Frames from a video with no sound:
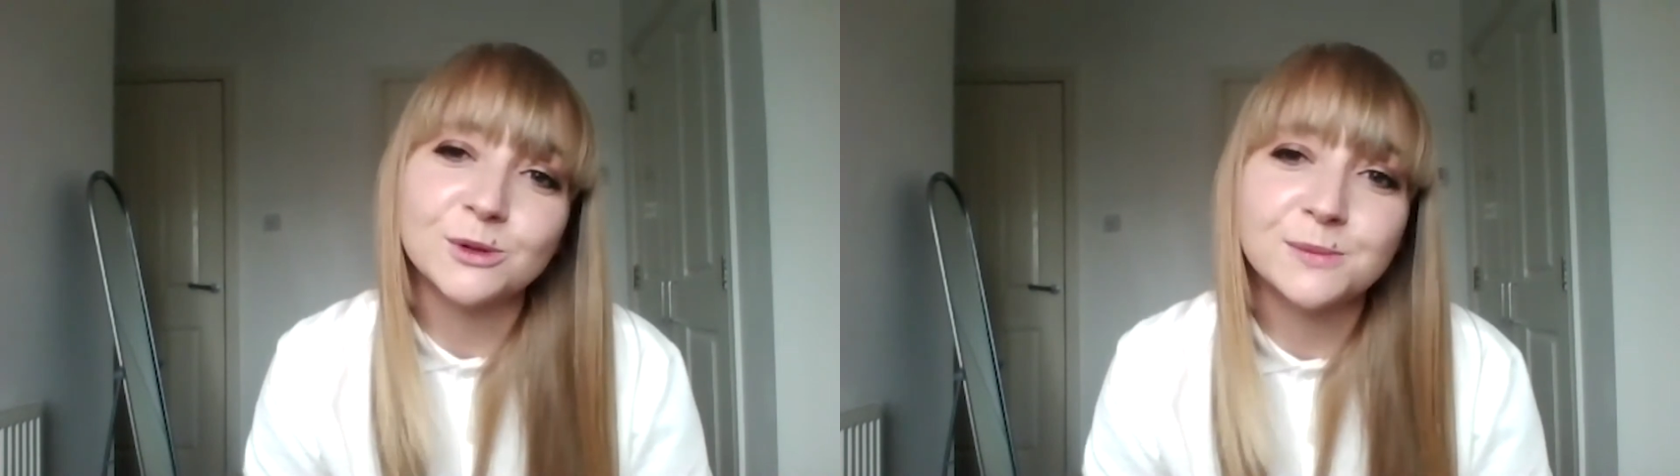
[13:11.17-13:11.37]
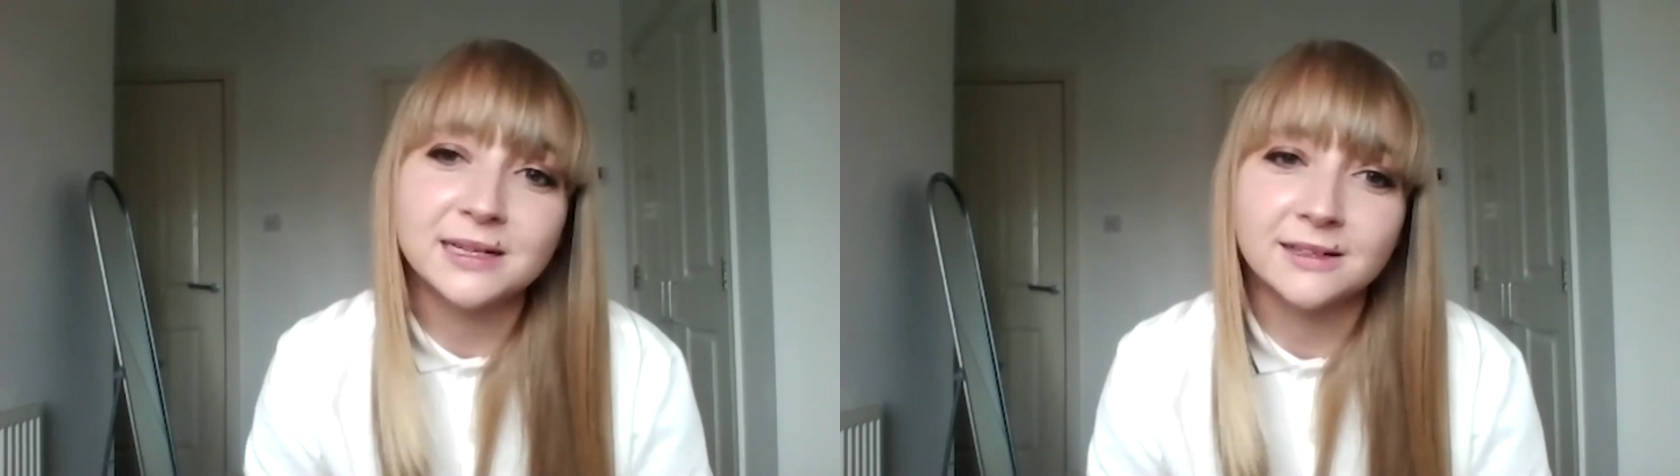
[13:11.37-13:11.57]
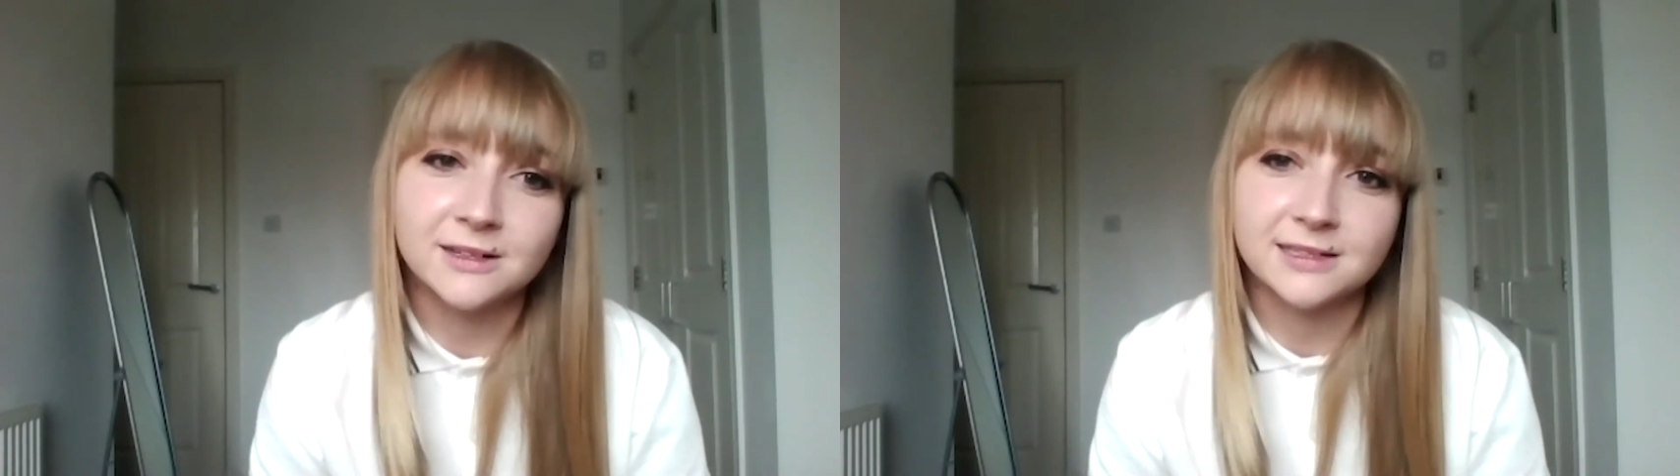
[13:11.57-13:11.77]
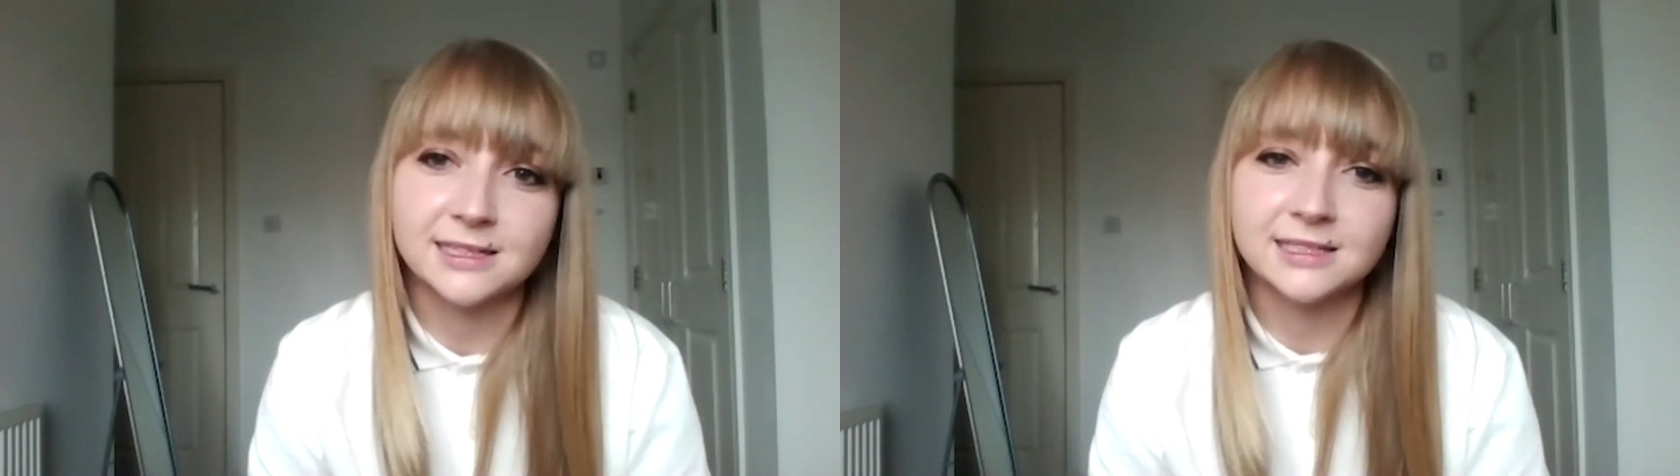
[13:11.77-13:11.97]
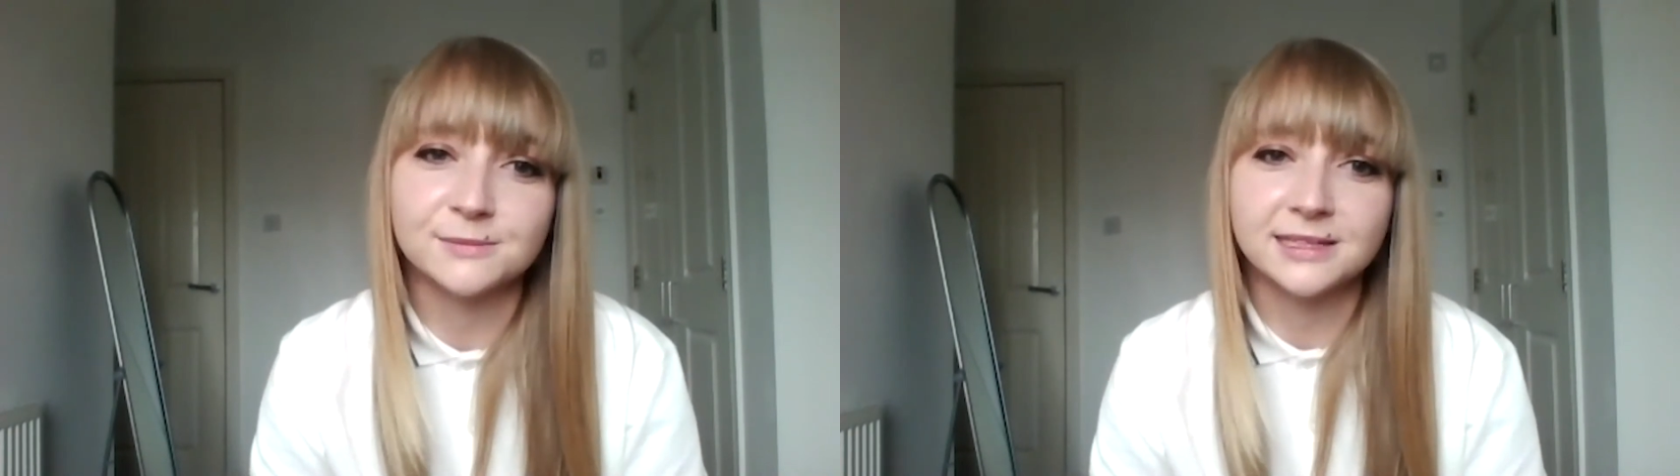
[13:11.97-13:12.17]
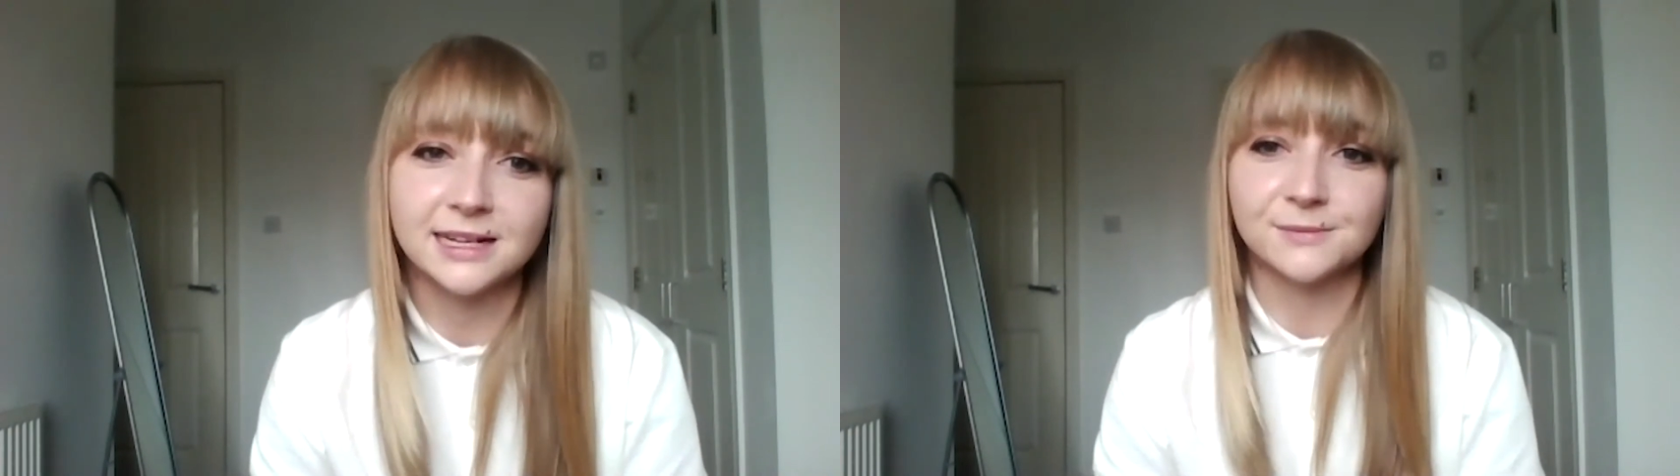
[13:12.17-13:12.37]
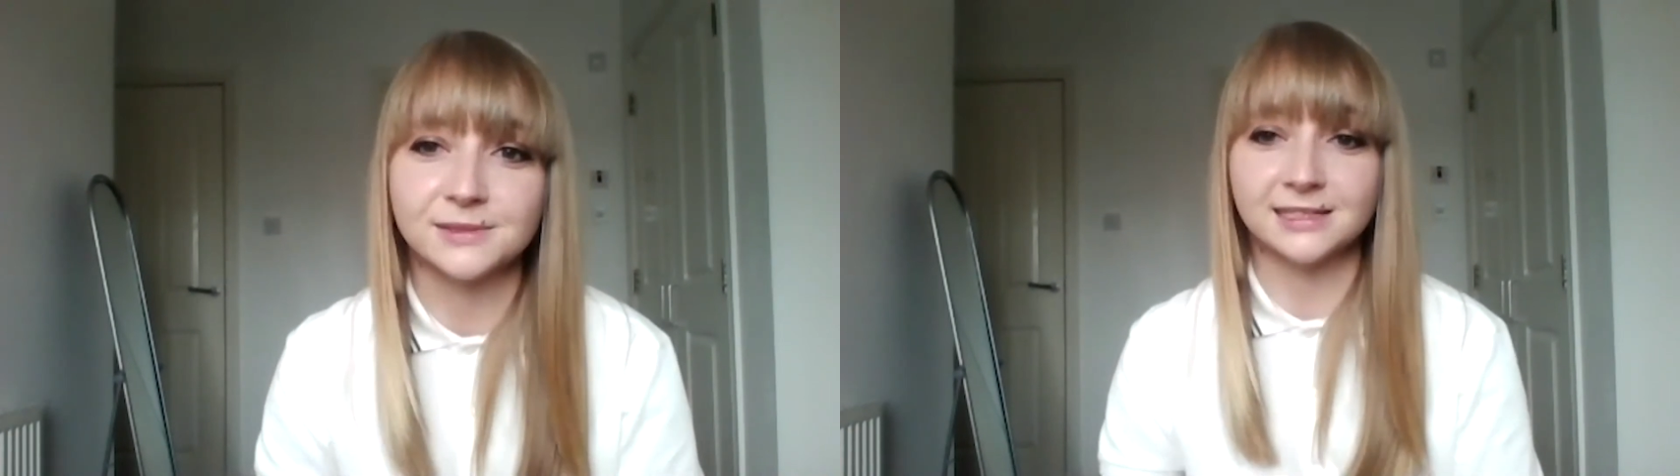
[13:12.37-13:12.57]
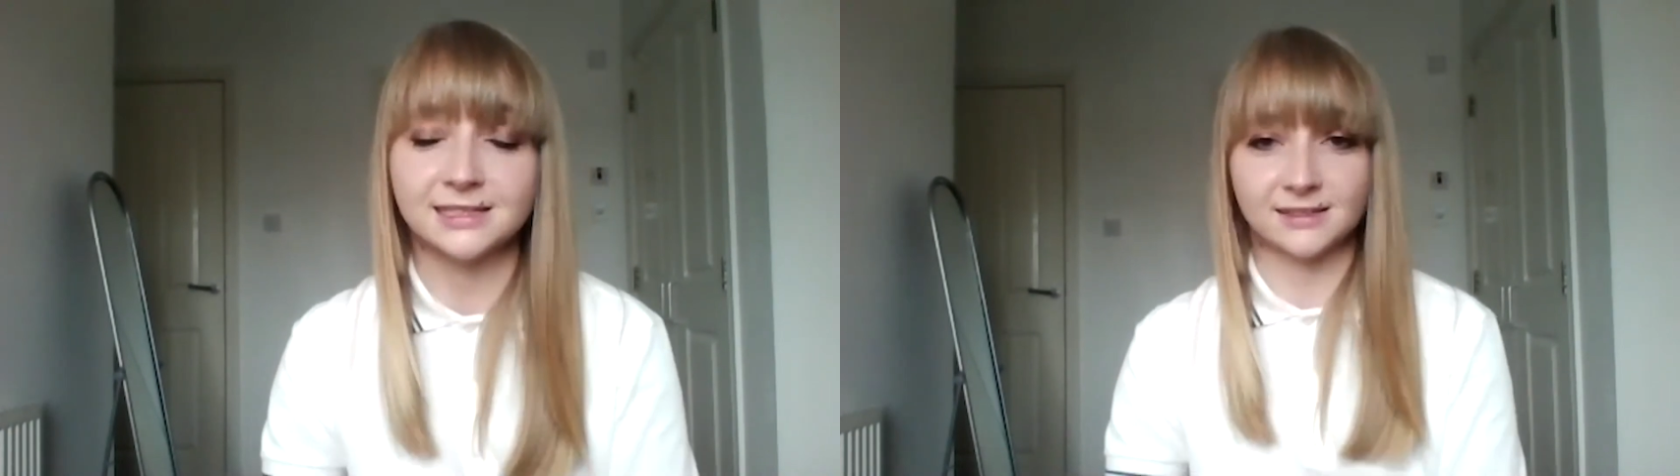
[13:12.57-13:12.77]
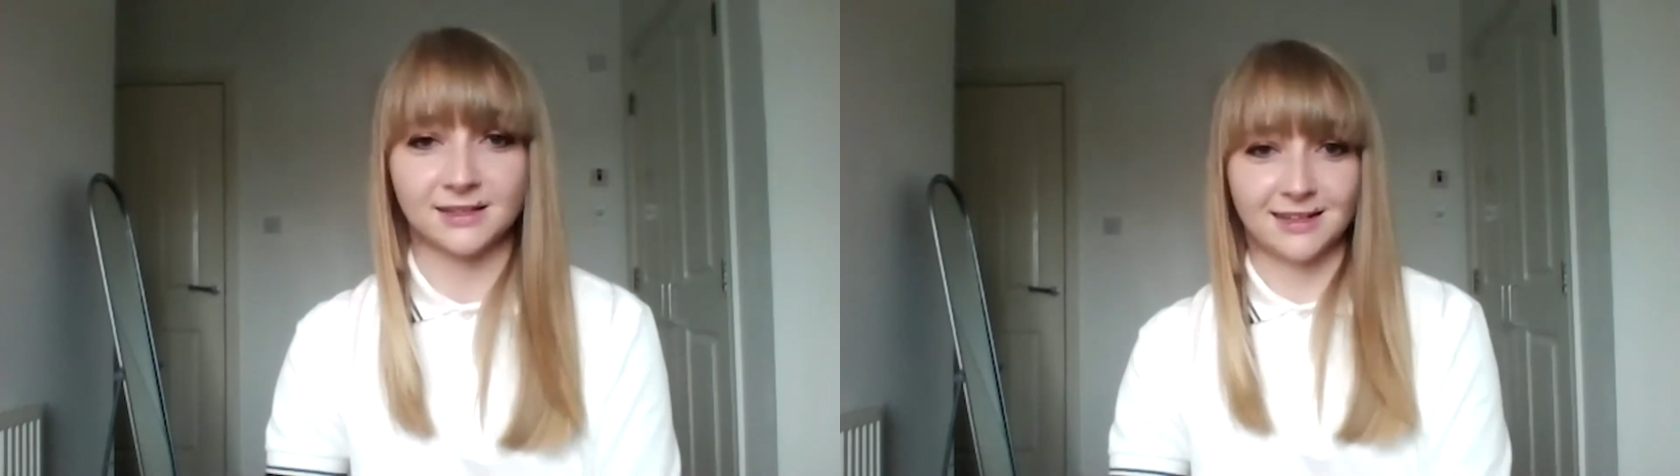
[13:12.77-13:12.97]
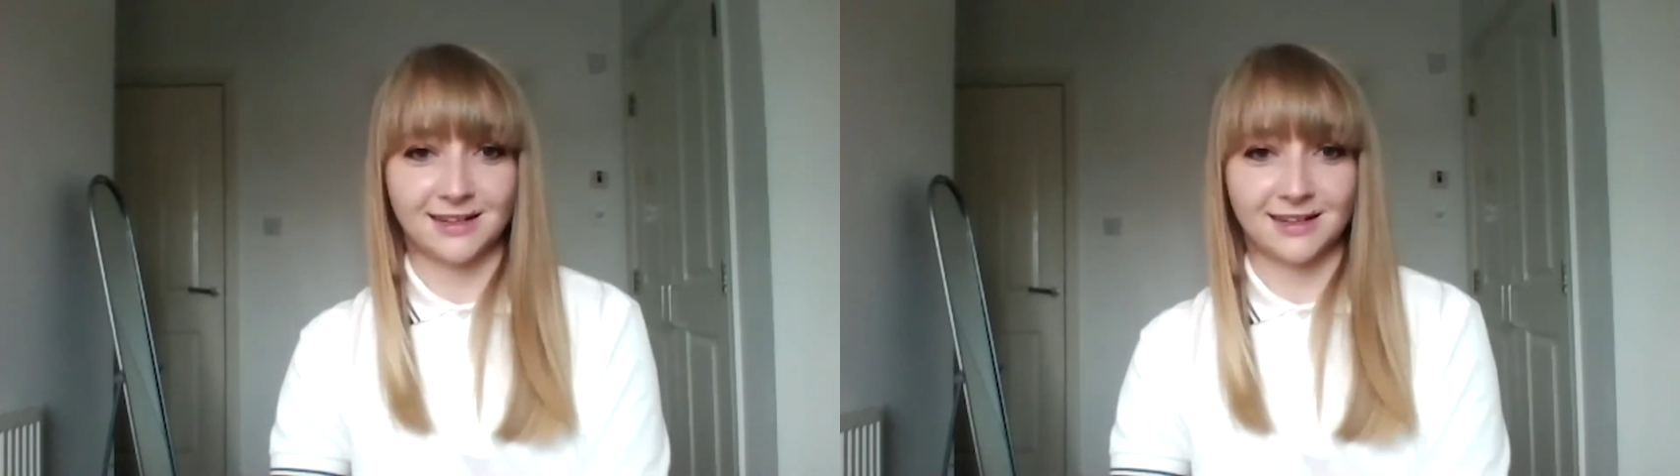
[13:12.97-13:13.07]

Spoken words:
or being an artist sometimes it's,